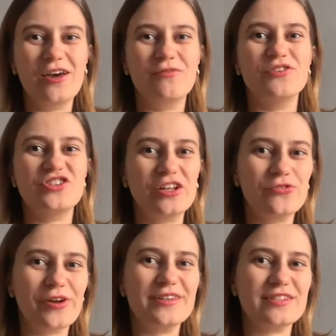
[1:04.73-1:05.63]
It
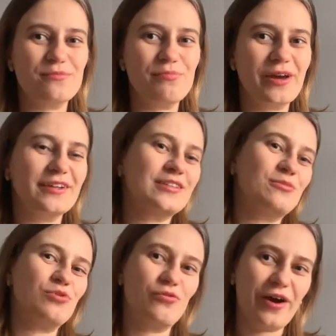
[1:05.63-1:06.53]
generates impact
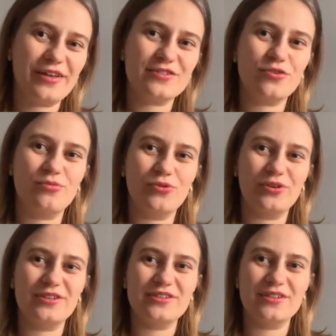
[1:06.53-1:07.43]
and provides
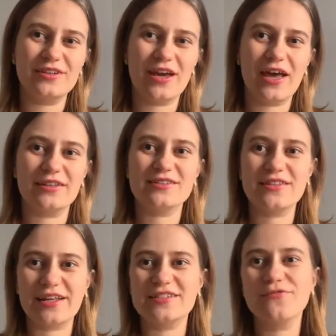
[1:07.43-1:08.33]
community and
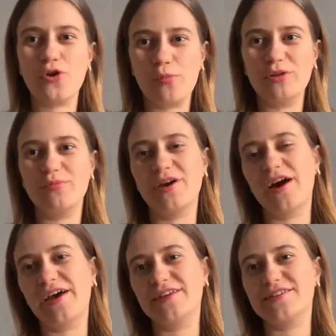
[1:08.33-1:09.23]
stands firmly
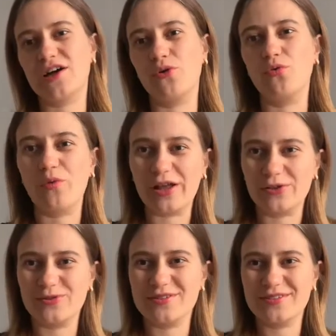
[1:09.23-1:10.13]
behind our
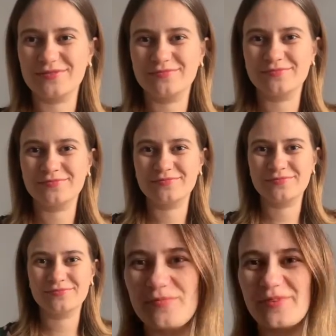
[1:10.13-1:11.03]
values.
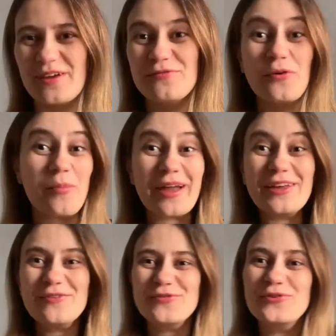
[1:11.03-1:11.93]
For
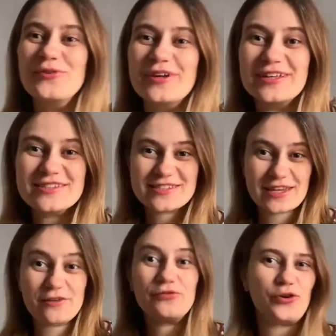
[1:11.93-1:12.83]
many of you, it's
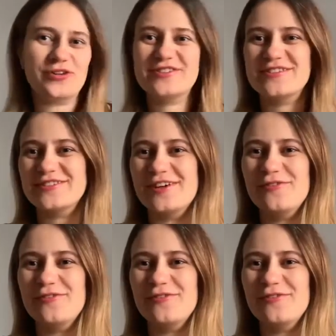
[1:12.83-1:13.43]
a first